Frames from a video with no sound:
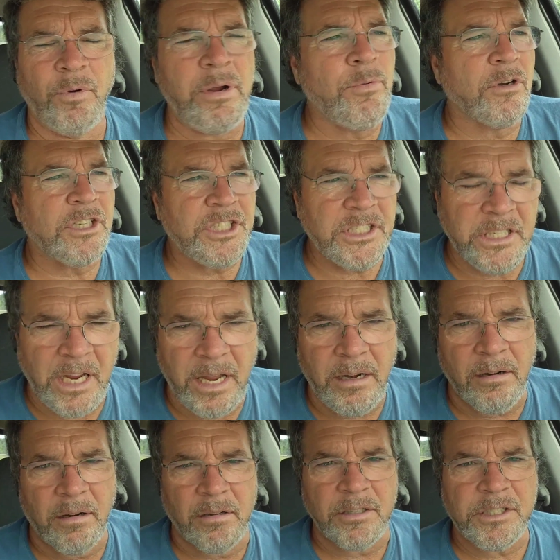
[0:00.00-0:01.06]
We were
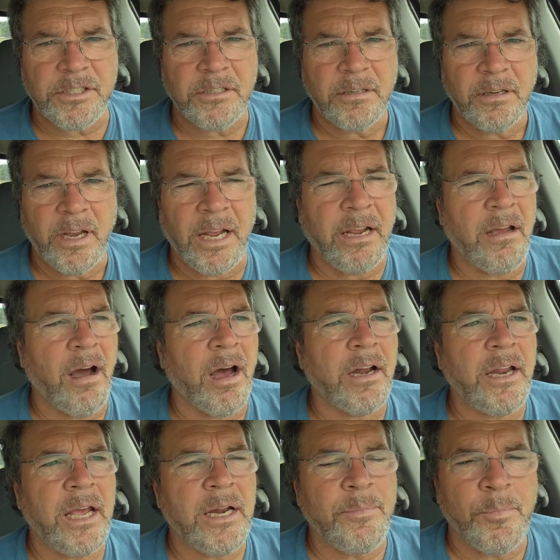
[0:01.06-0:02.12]
sinners, and God
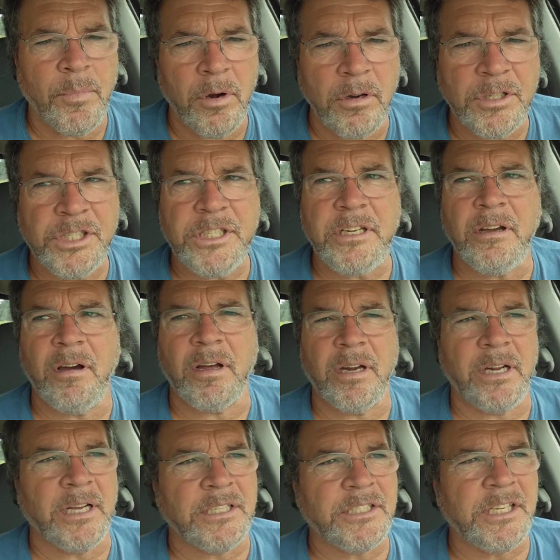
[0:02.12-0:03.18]
had mercy on
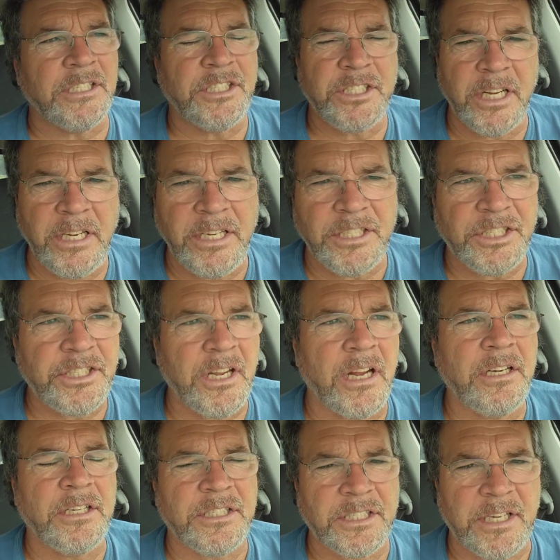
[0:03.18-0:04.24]
us and sent His
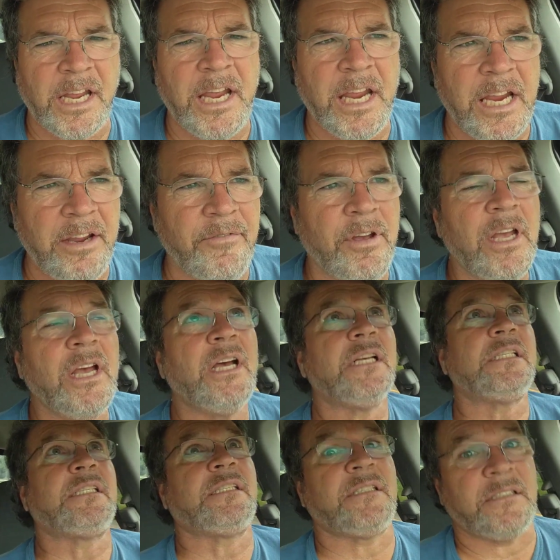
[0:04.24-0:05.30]
Son to save
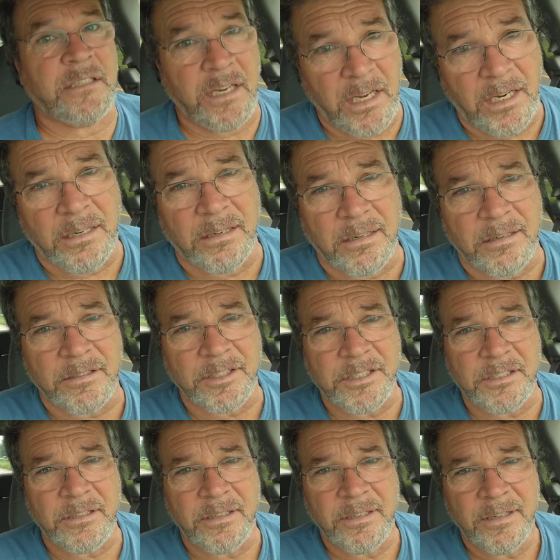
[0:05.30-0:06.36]

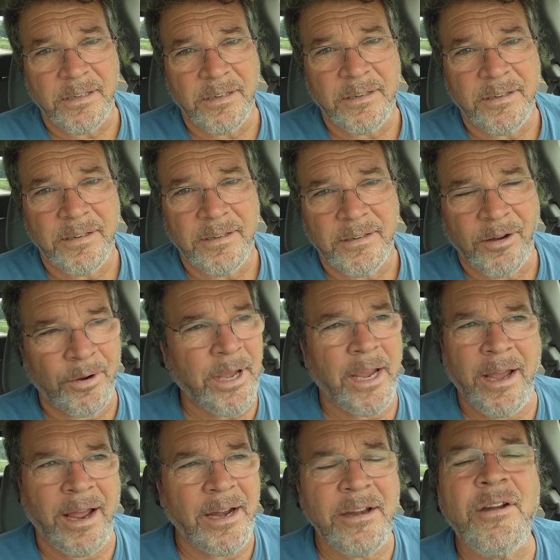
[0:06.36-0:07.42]
sinners. Okay,
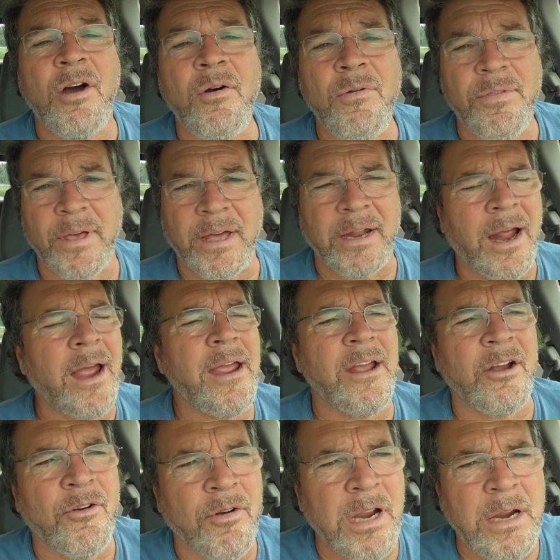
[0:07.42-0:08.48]
I know that. I
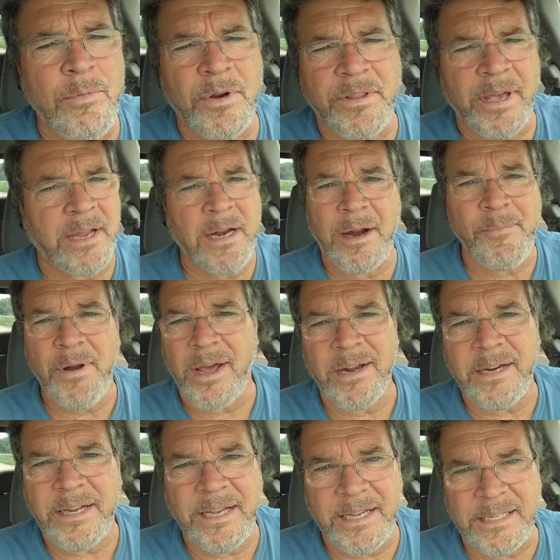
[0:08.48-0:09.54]
agree with that. I'm not
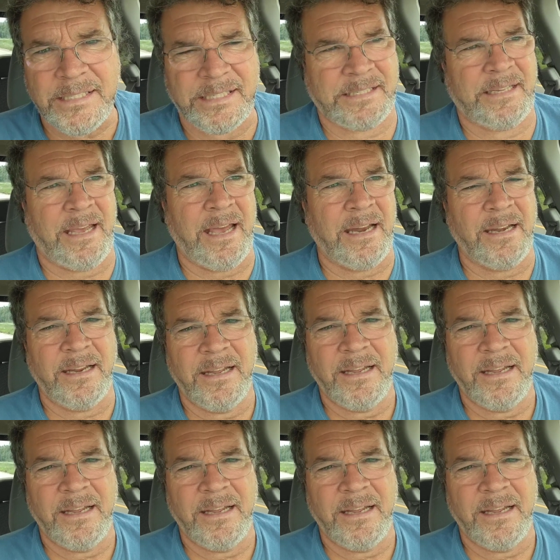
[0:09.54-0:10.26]
against that.